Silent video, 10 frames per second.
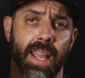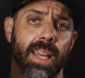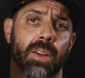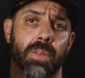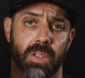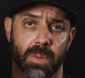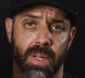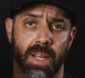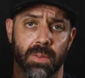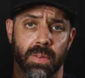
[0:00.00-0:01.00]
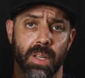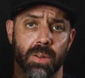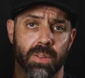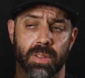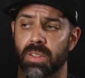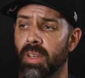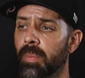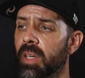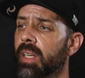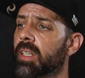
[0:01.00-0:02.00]
head over to my other videos on the
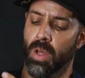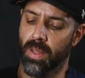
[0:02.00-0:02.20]
subject.